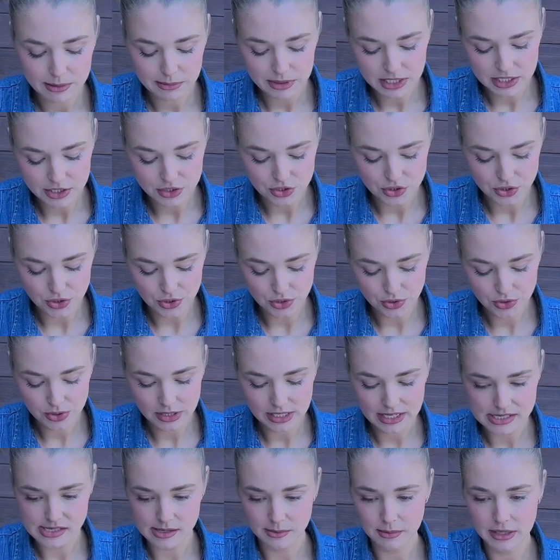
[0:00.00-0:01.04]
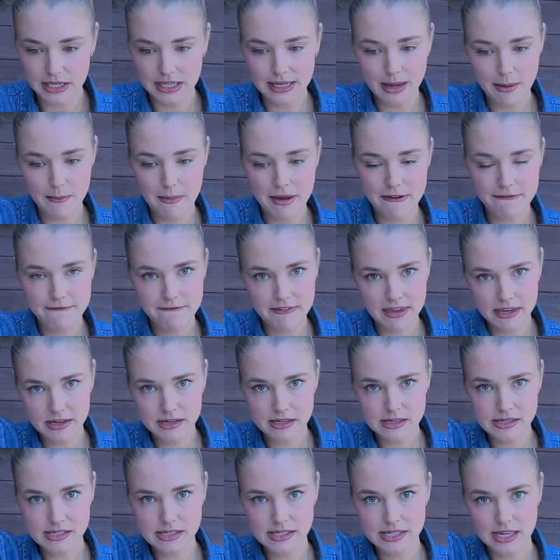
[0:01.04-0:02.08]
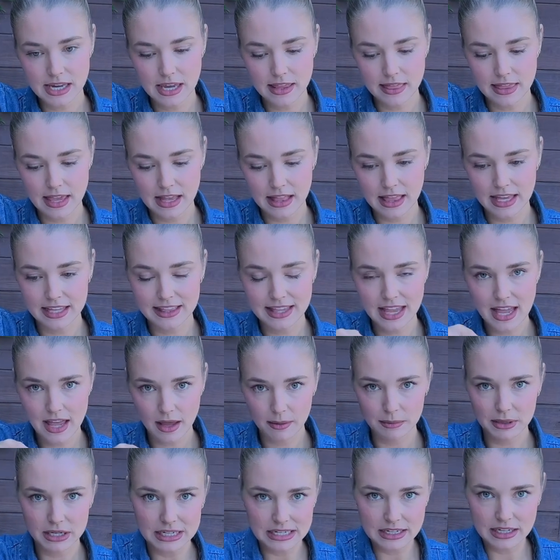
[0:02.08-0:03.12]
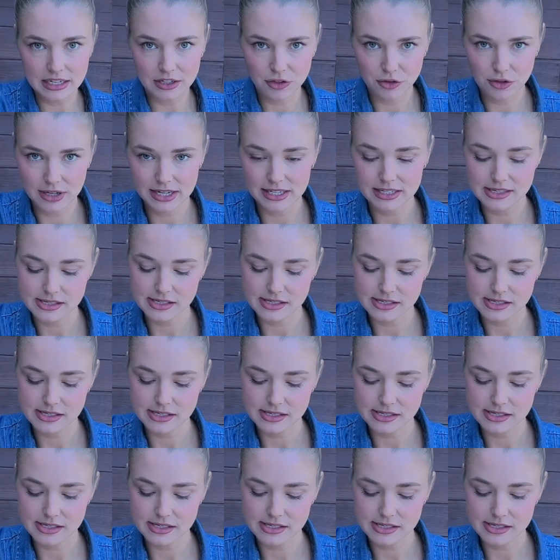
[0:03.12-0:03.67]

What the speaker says: gonna do is I'm gonna get my fingers in there like that. I'm gonna create this